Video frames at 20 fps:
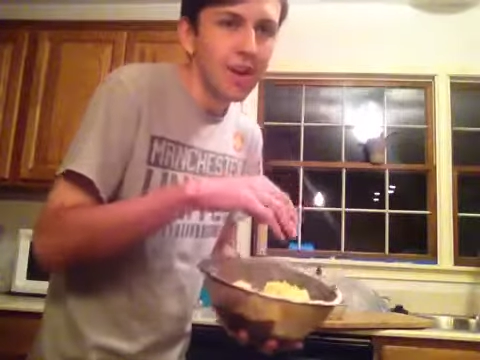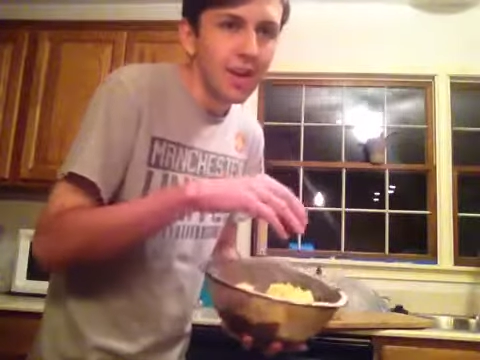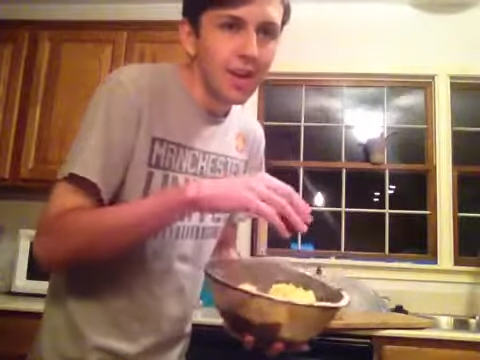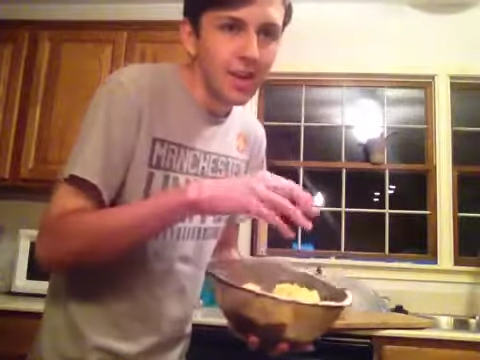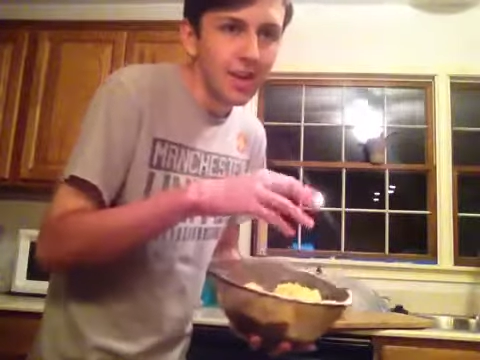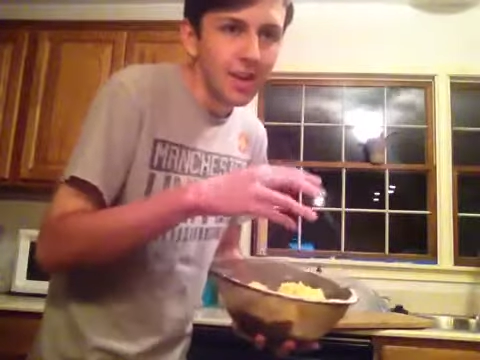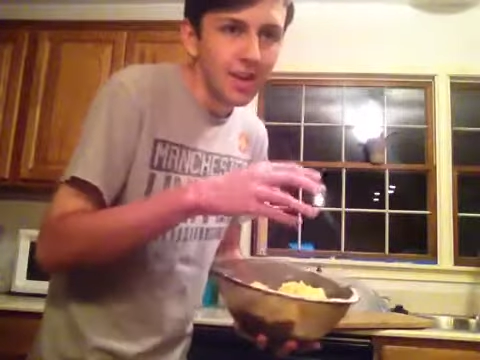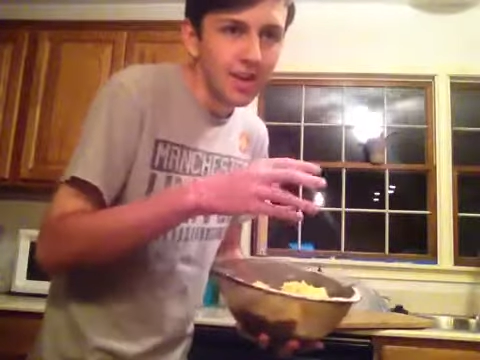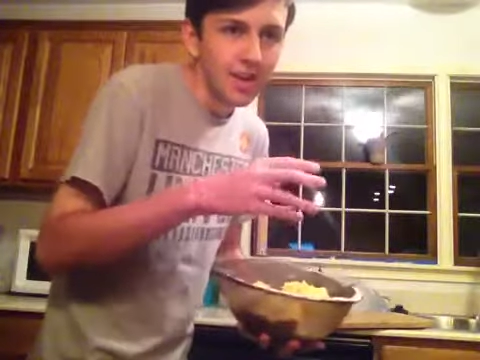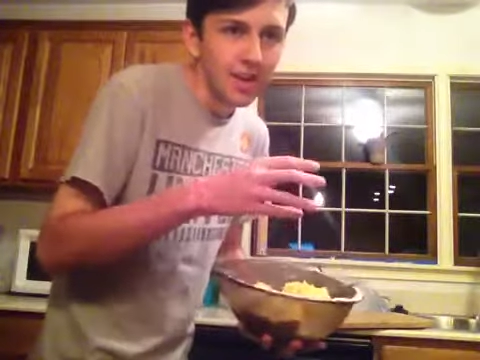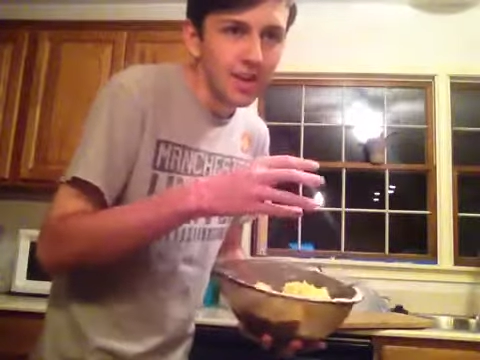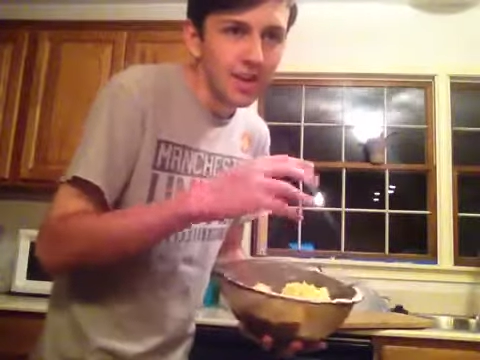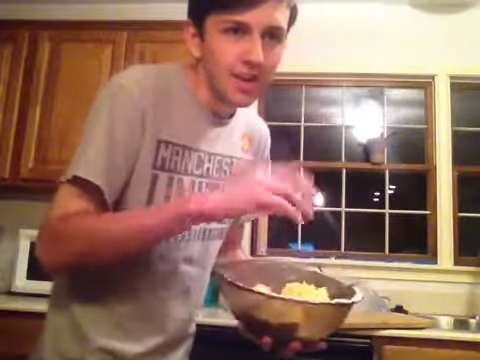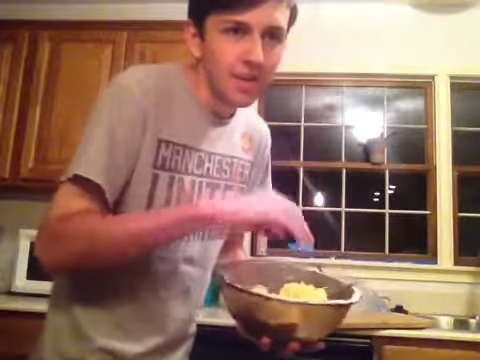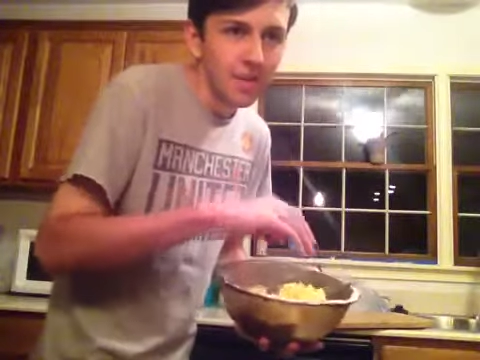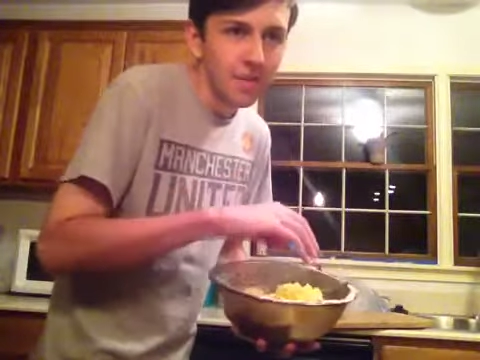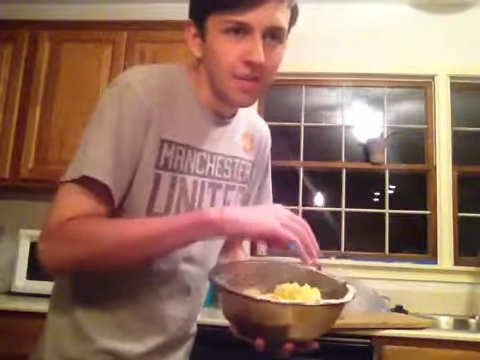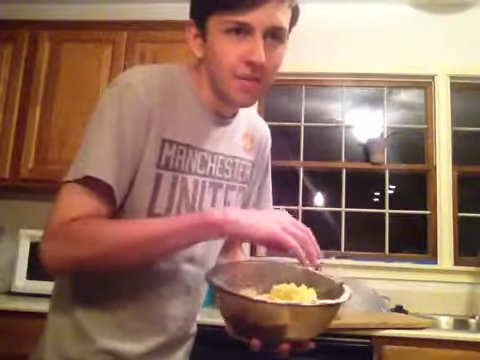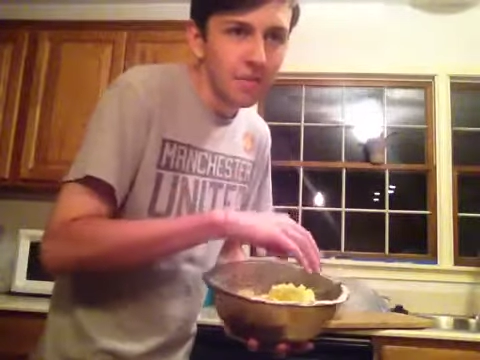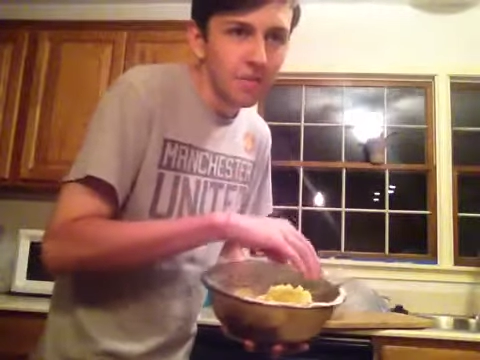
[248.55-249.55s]
And
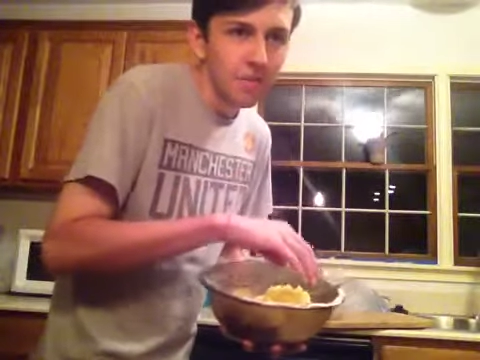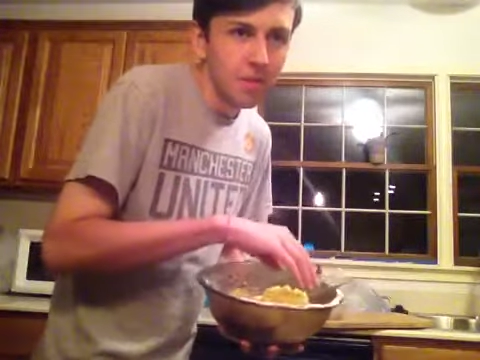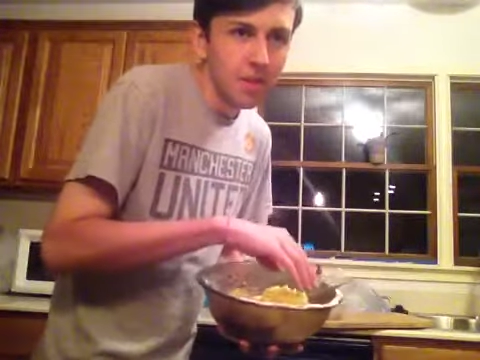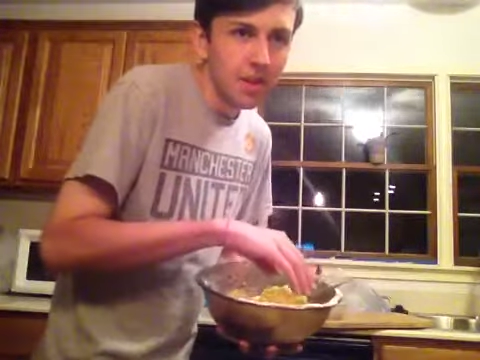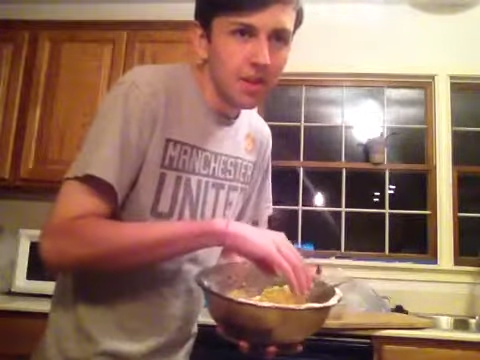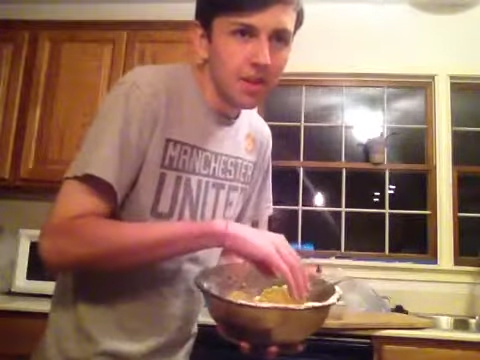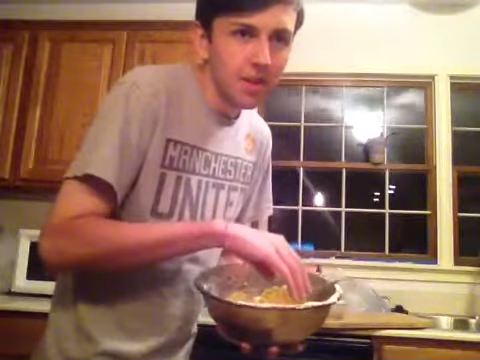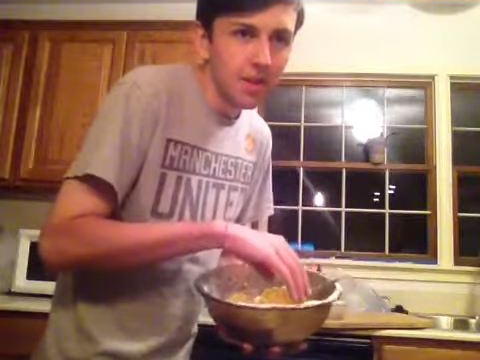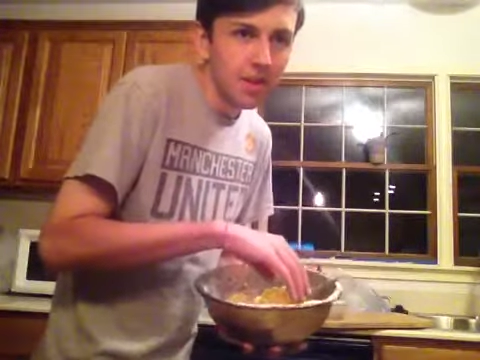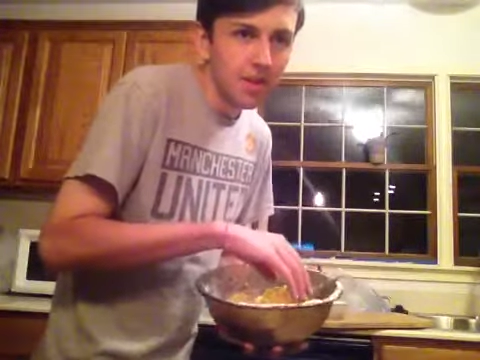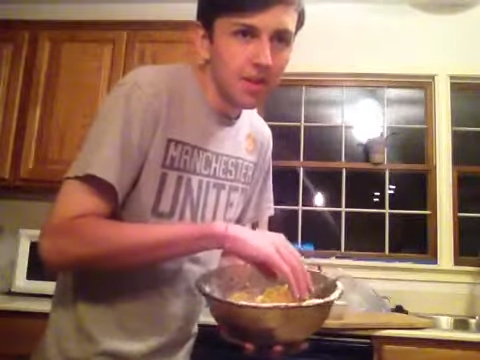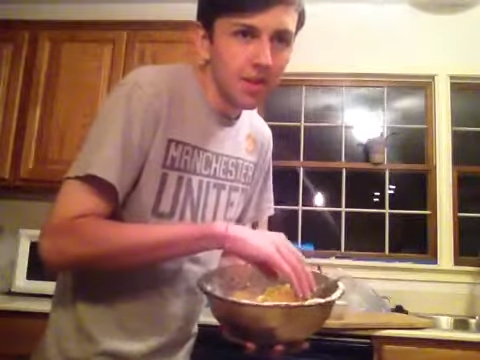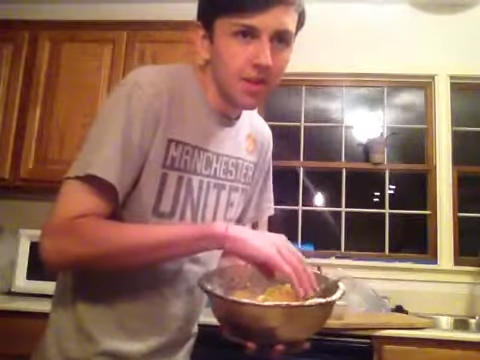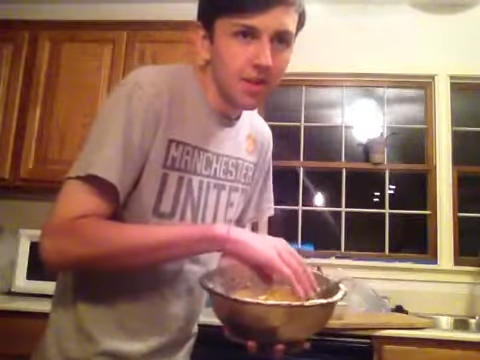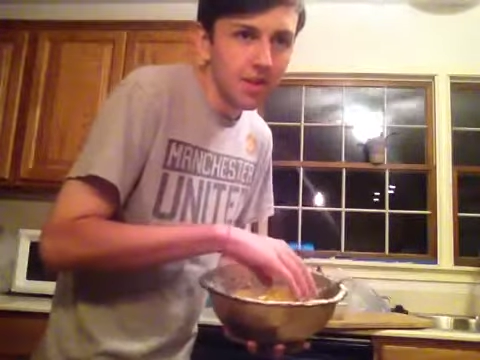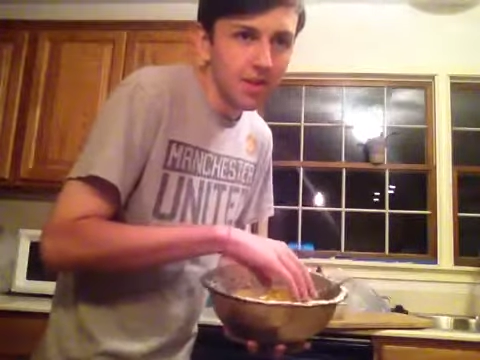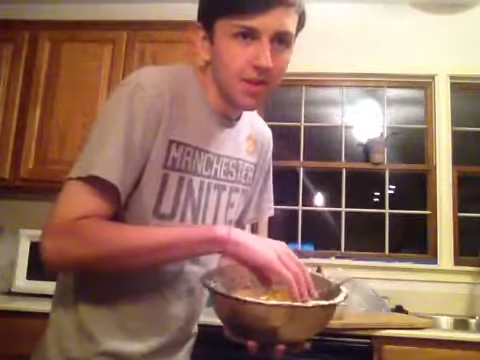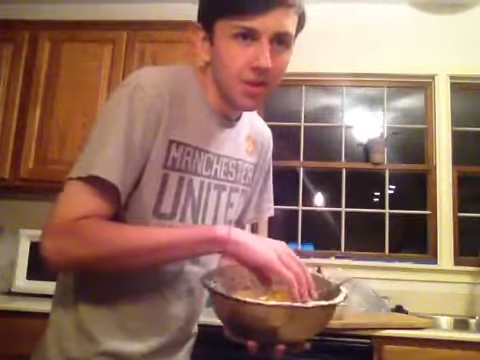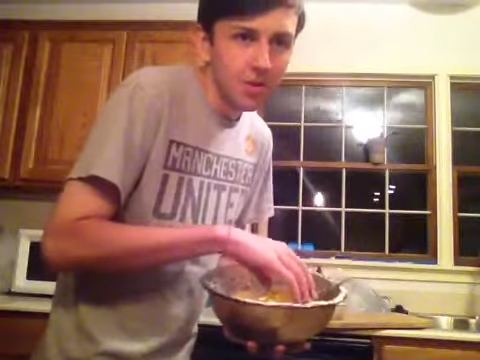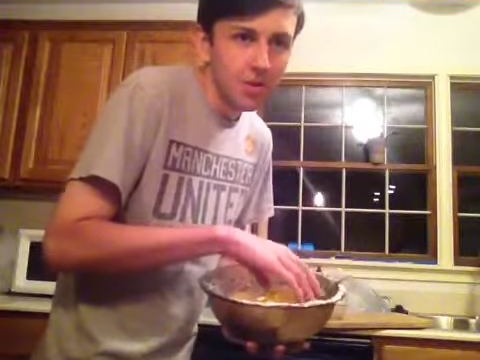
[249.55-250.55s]
it
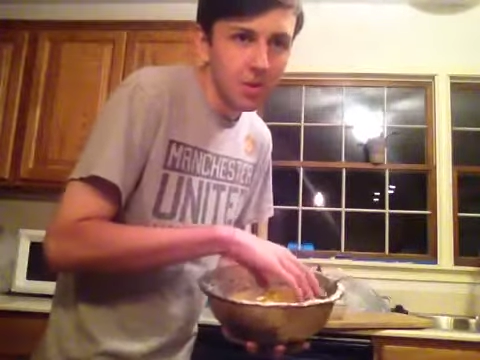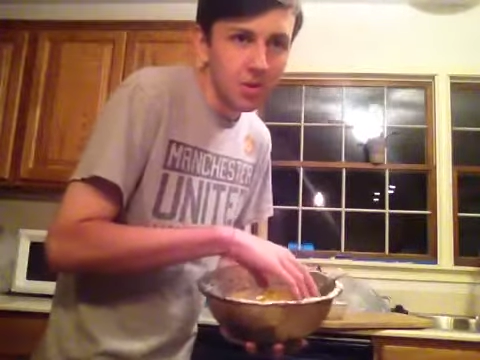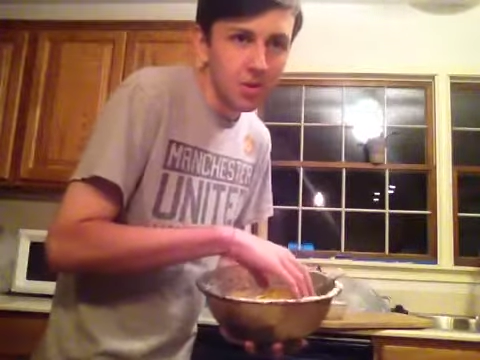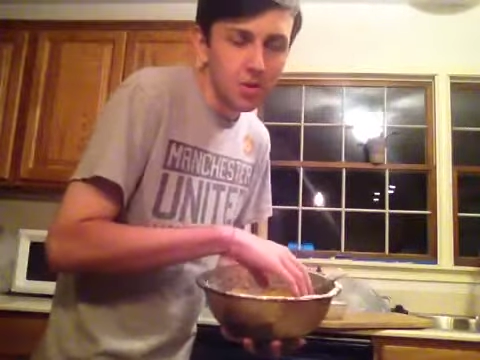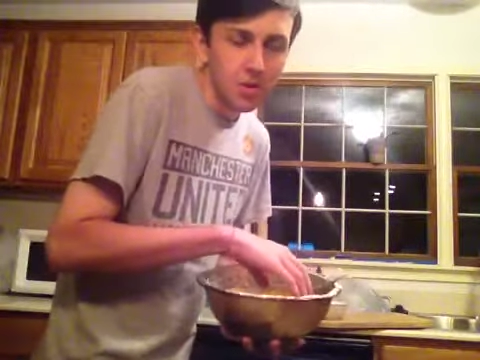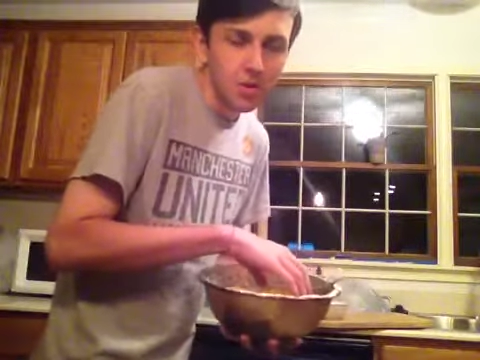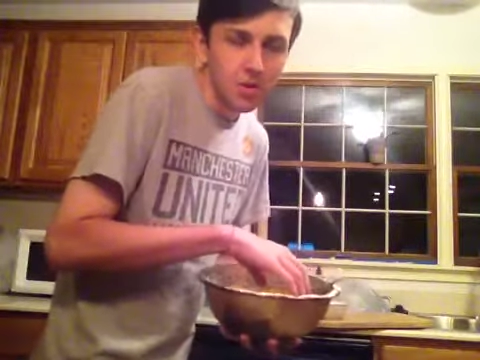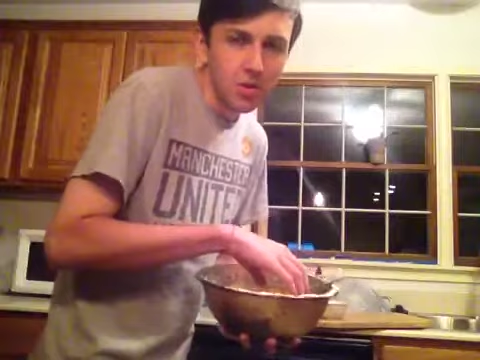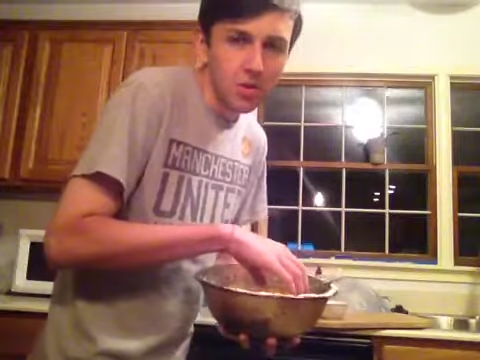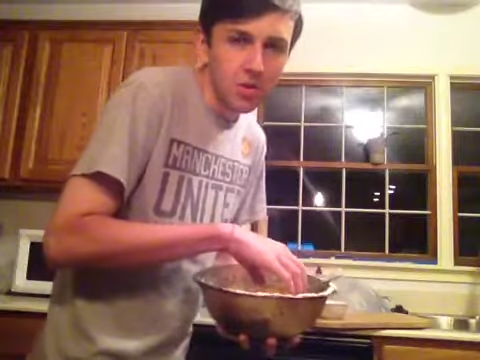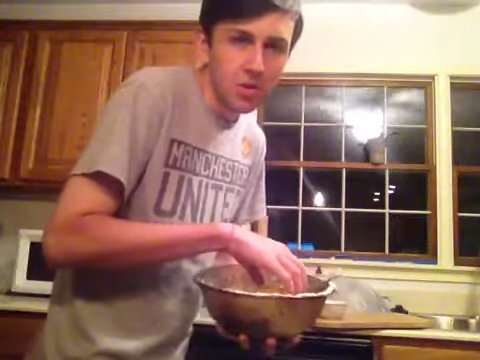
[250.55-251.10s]
says about